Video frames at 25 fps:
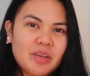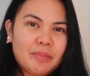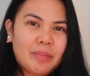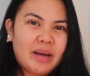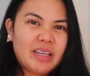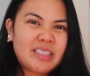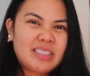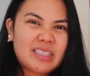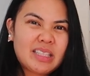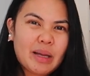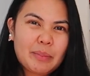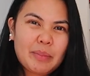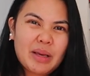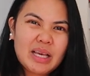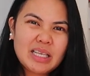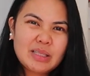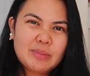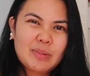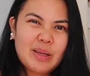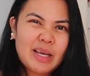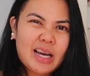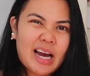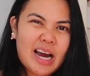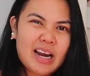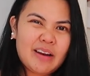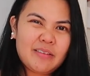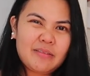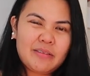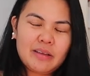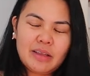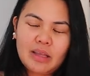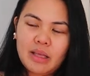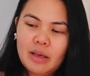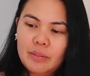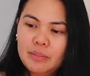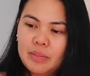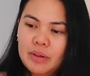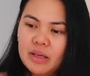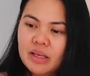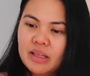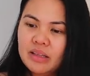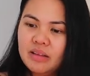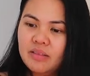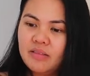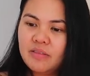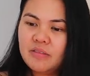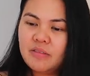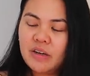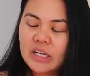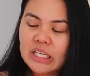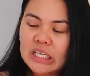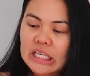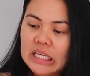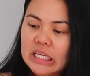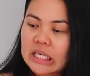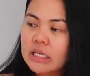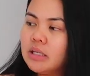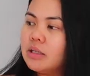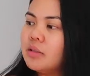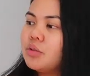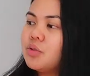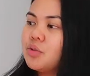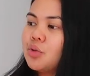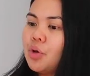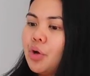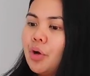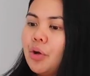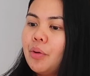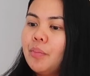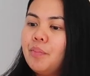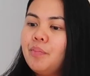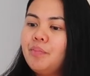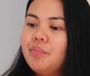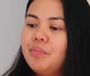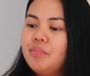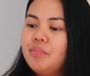My stomach has been kind of feeling a bit funky, so.